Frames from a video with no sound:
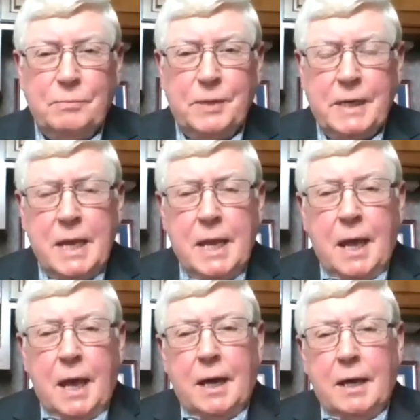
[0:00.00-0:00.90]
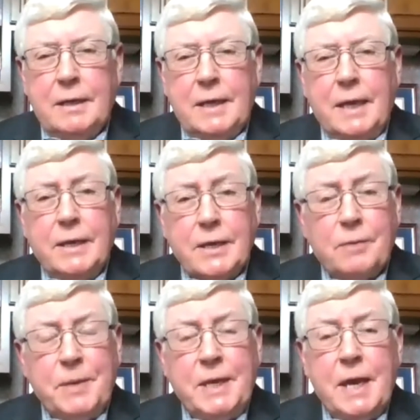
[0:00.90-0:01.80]
But
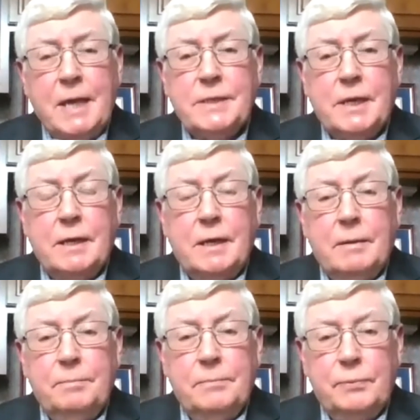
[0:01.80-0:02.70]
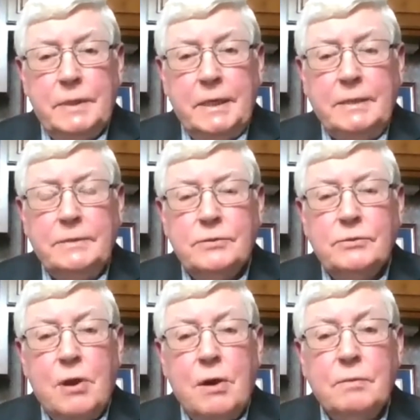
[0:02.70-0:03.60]
AARP has a pretty
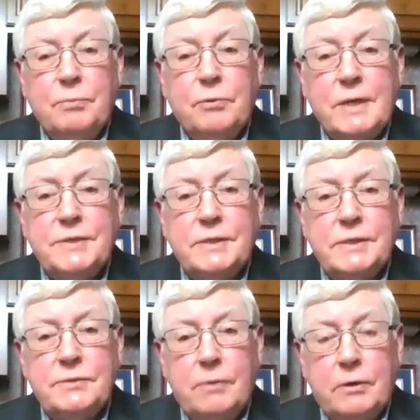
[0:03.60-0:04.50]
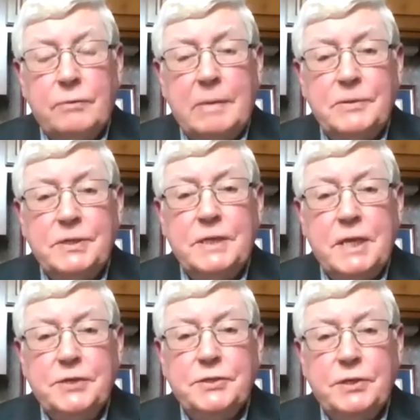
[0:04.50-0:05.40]
strong presence or
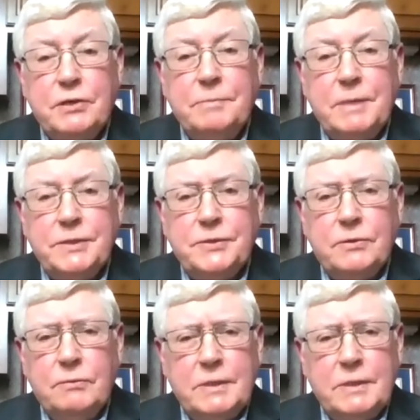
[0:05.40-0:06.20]
representation here in Minnesota.